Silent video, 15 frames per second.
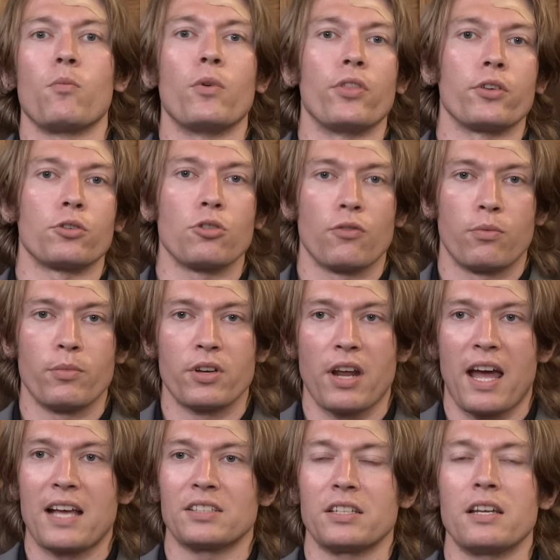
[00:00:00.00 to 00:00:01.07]
when the government
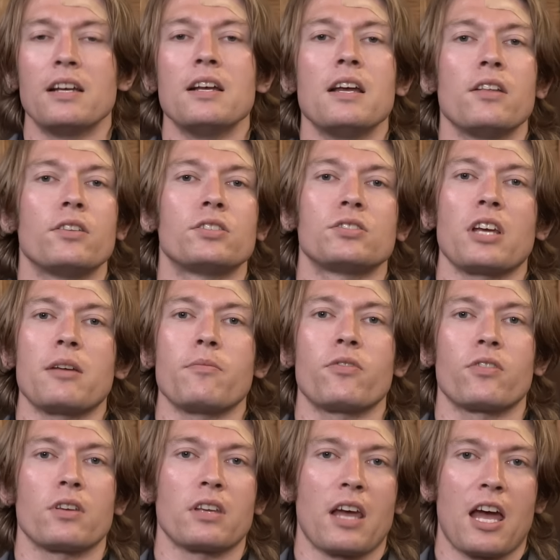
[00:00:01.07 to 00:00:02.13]
has it, the same
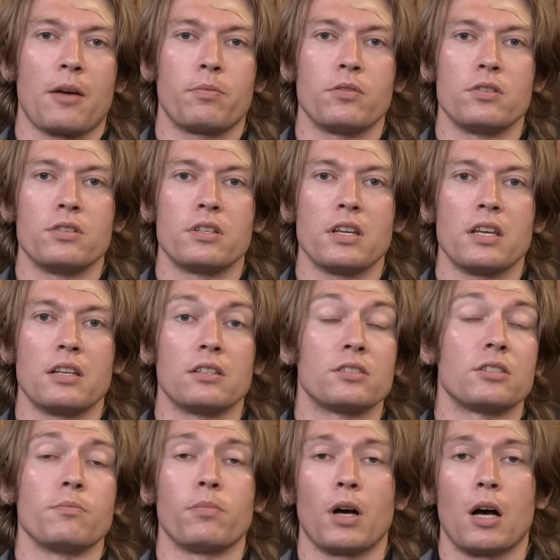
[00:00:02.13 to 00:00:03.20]
thing happened in
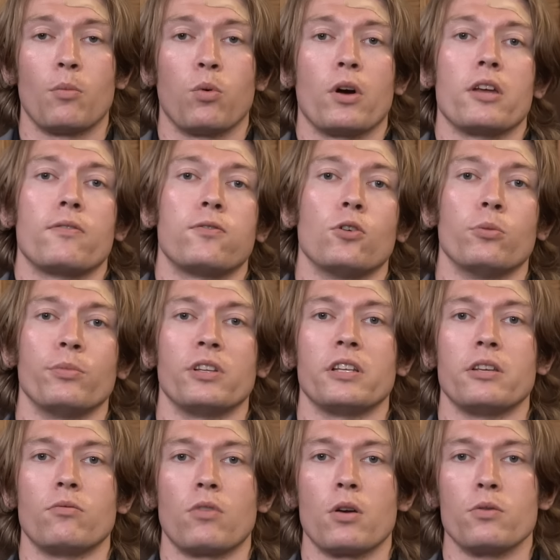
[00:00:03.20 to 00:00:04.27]
Zimbabwe,
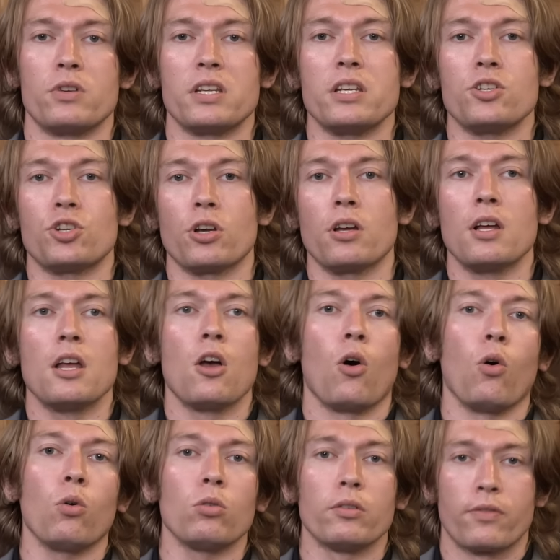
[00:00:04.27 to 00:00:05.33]
formerly Rhodesia.
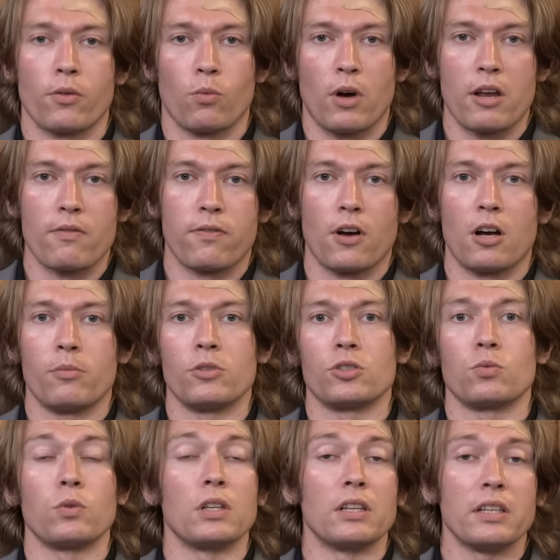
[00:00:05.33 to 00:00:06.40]
All of the white farmers
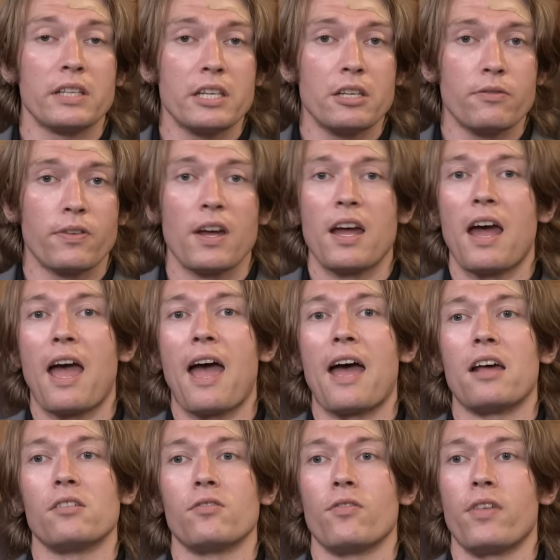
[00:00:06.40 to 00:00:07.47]
will leave,
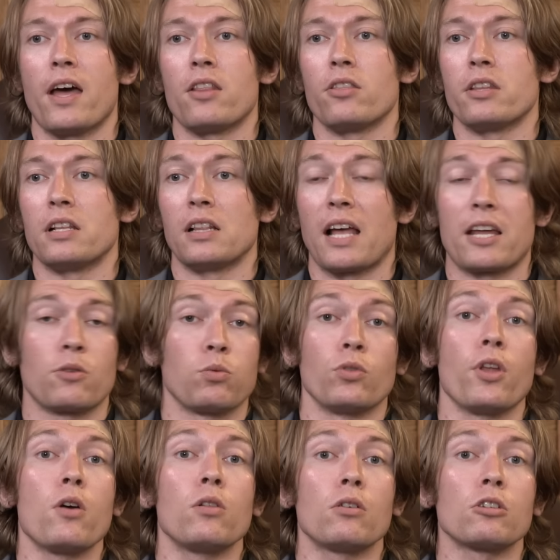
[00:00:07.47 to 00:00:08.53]
and then the land will
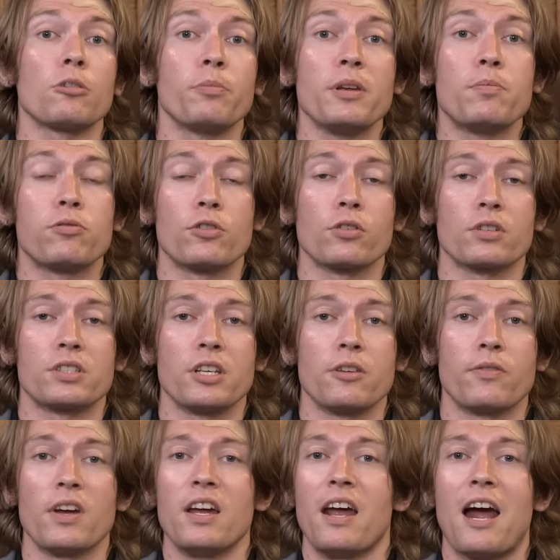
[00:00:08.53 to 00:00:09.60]
no longer be
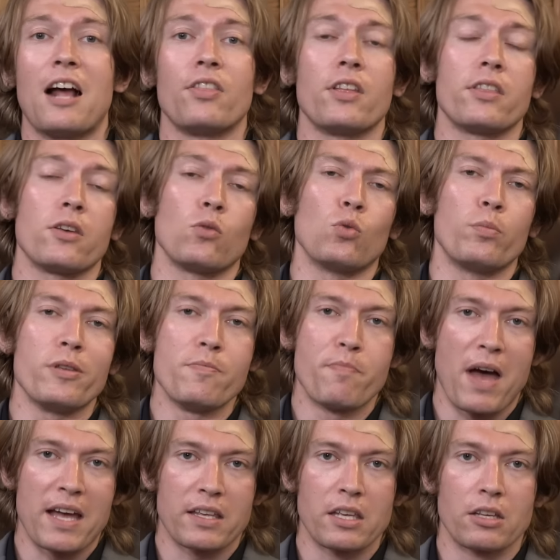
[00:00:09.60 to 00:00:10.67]
productive, and then they will be
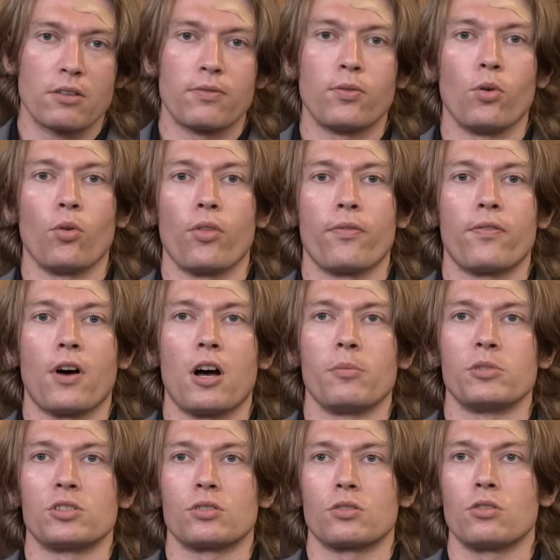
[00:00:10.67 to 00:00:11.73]
begging for the
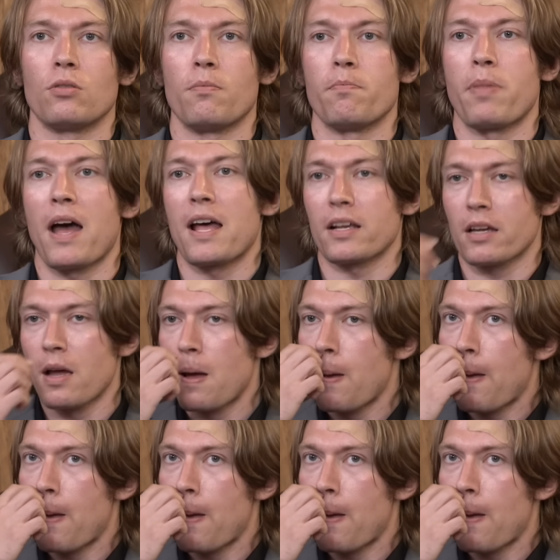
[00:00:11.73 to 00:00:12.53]
farmers to come back.